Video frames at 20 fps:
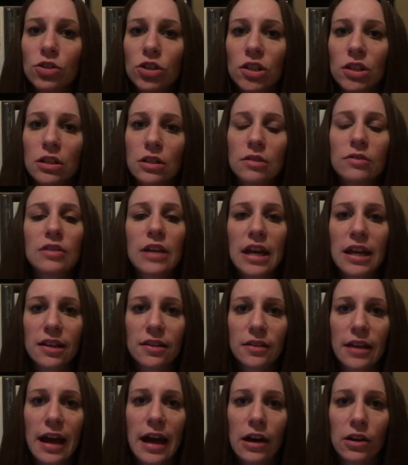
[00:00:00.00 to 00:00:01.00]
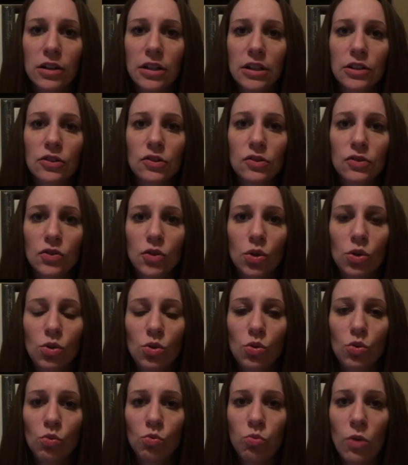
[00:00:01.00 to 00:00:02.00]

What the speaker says: she takes Alex to